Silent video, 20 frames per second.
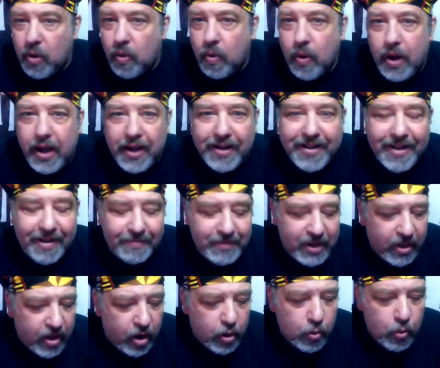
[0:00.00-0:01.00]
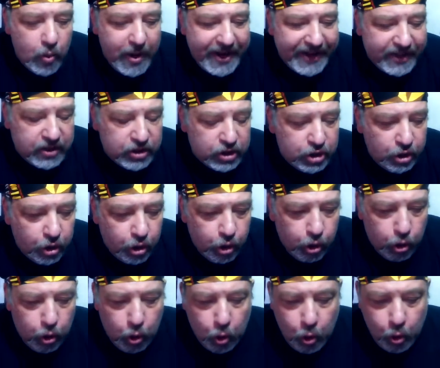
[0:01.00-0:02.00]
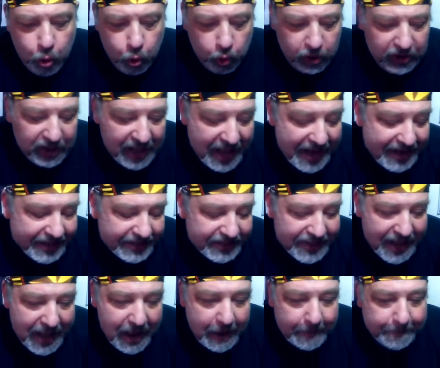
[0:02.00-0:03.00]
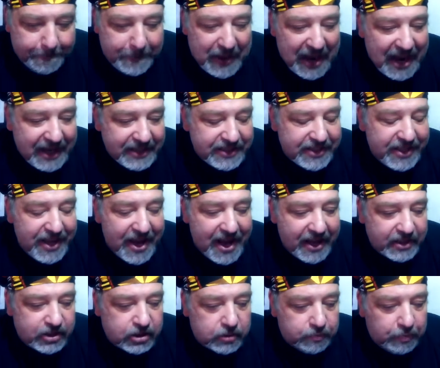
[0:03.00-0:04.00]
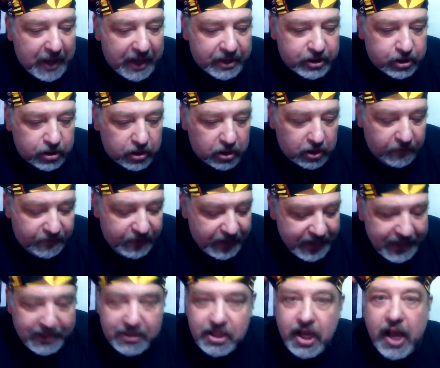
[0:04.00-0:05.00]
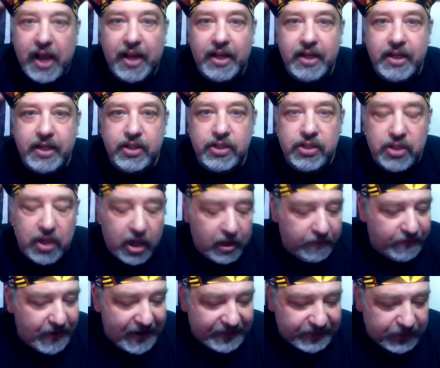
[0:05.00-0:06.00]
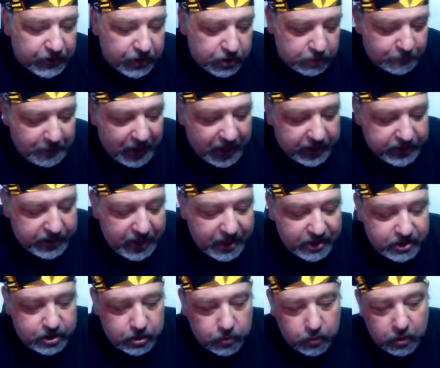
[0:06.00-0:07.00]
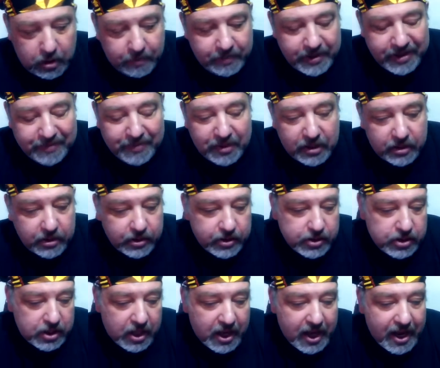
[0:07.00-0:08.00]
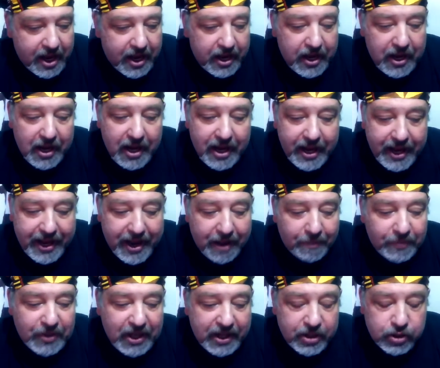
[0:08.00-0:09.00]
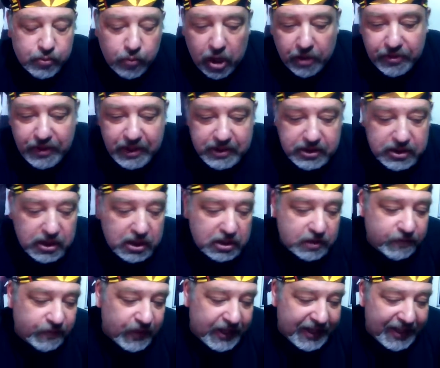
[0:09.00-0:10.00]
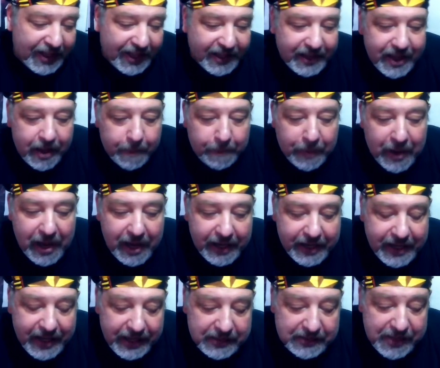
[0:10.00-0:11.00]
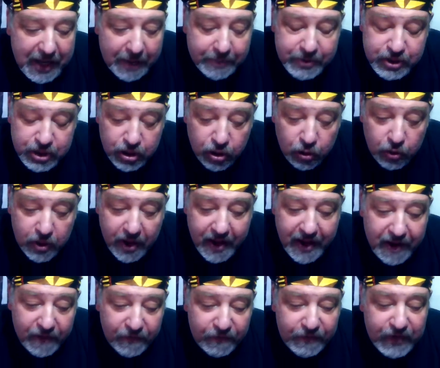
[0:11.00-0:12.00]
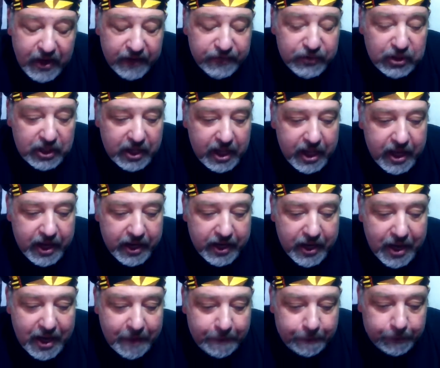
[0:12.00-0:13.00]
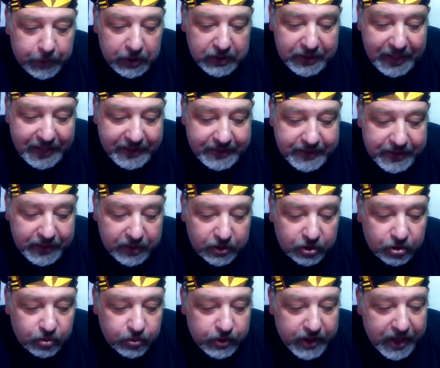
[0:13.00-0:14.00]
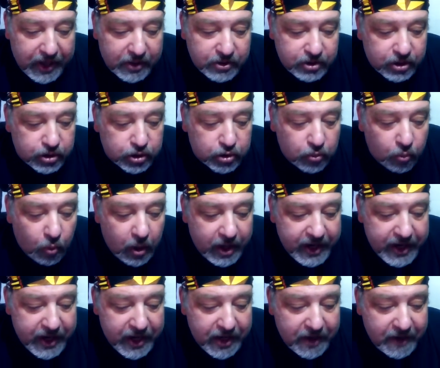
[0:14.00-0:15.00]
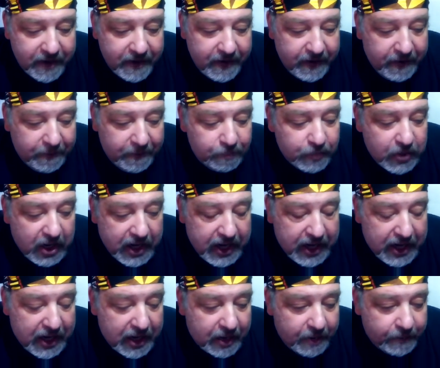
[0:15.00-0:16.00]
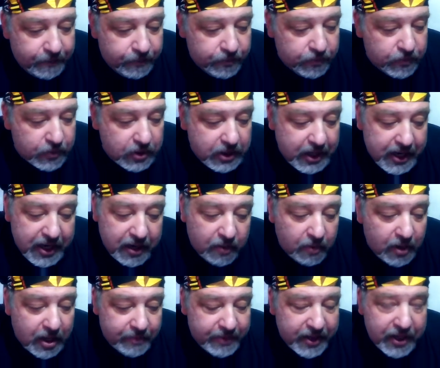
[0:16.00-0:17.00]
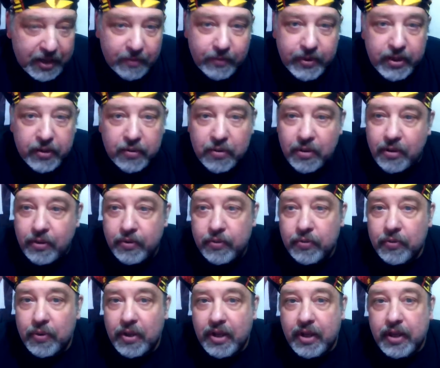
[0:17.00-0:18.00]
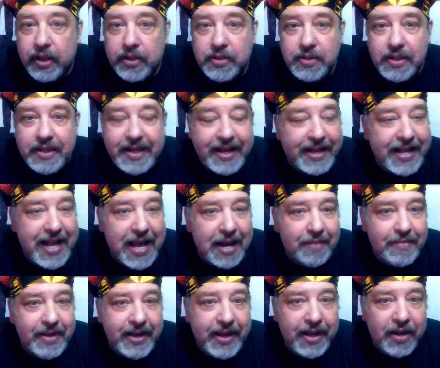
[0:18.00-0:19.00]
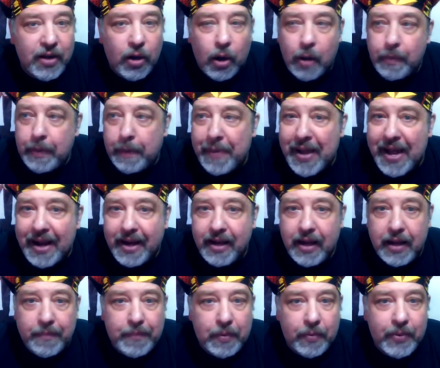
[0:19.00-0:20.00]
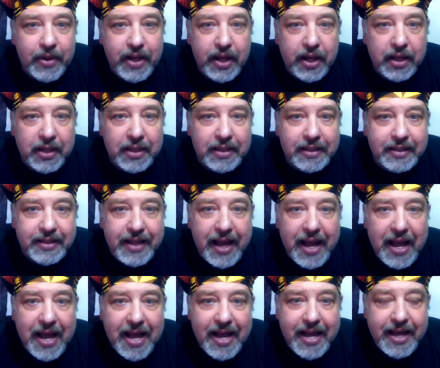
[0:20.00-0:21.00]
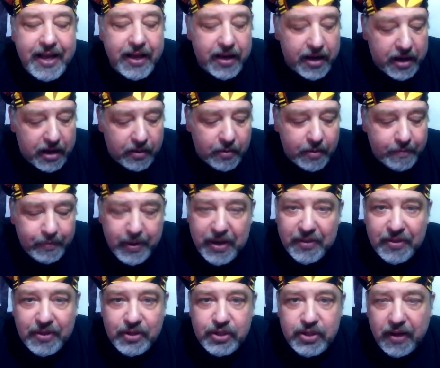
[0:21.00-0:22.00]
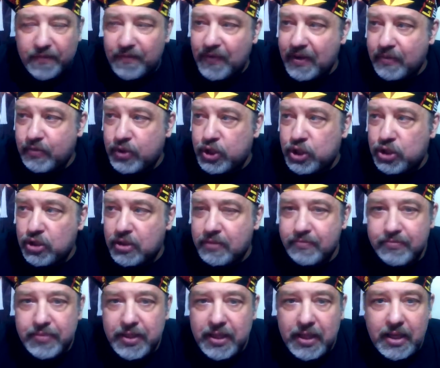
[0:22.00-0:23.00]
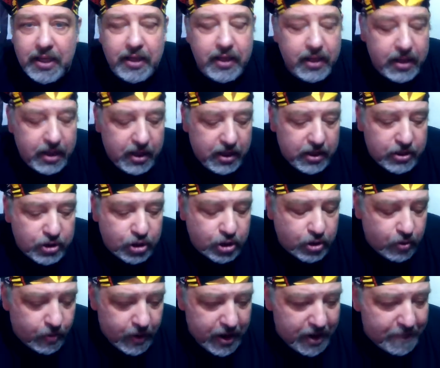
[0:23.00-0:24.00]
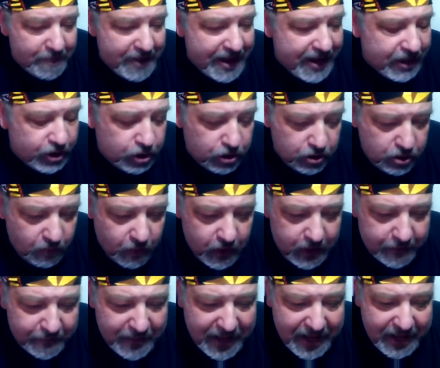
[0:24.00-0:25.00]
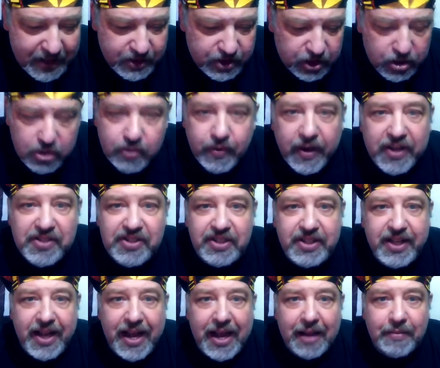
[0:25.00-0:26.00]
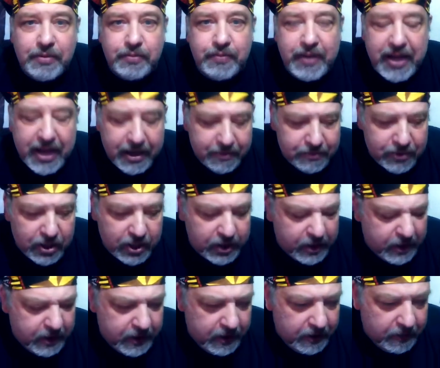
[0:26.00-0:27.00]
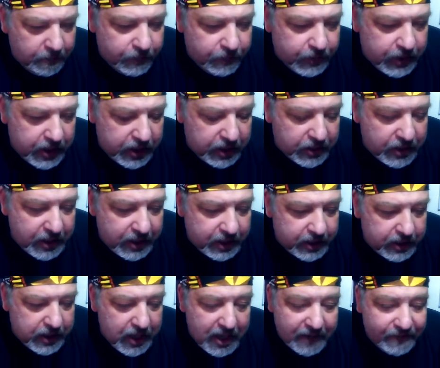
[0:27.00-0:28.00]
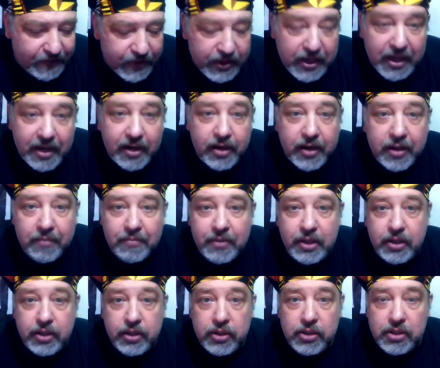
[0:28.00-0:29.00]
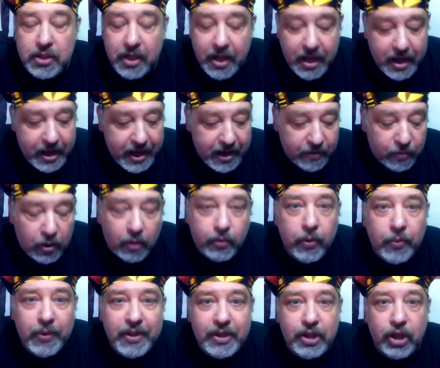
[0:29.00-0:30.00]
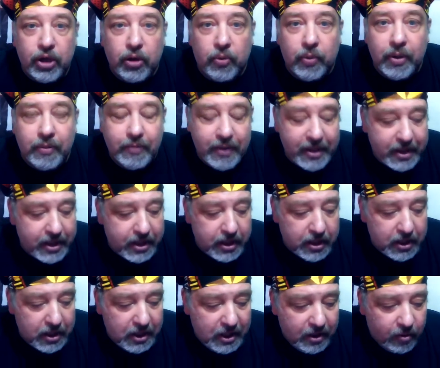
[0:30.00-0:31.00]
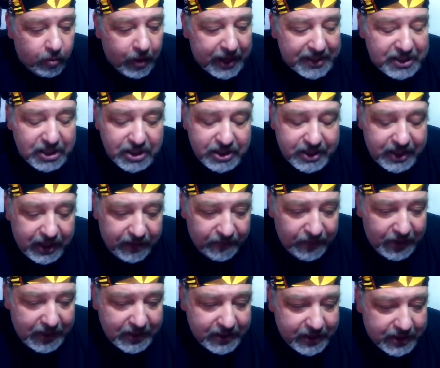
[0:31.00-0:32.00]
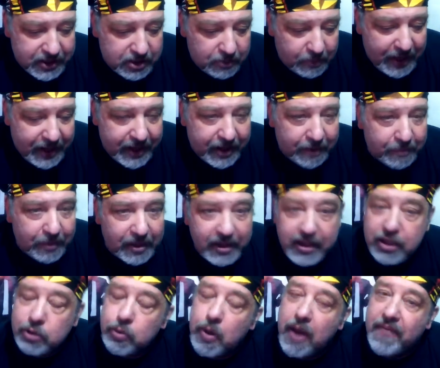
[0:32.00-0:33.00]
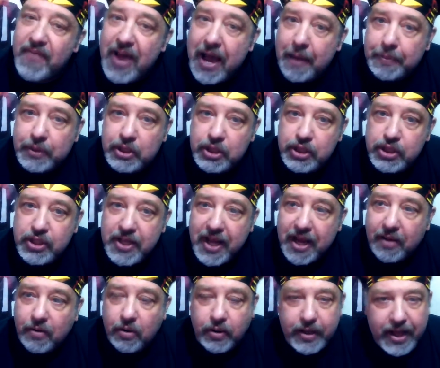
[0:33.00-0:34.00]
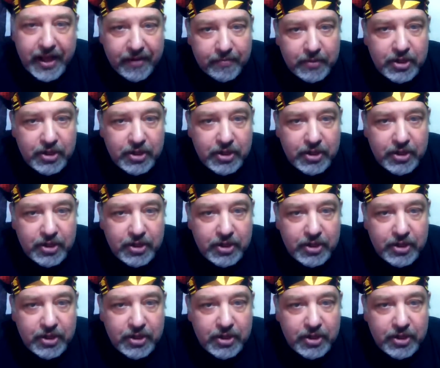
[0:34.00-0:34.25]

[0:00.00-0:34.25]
Welcome to the Week 2 Lockdown Podcast Special. If you're not talking to yourself after this podcast, you will be because, hey, I'm Dennis Wirth. This is Funny Like Clown Podcast, episode 58, April 19th, 2020. Yeah, wow, man, we don't know. Is the economy going to open back up? Are we all going to die? Are we breathing stuff in we shouldn't be? Should you wear a mask? Shouldn't you wear a mask? It's crazy times, man, but thank God for the internet because, hey, what will we do? We'd be watching TV and that's about it. But at least we have options now, okay?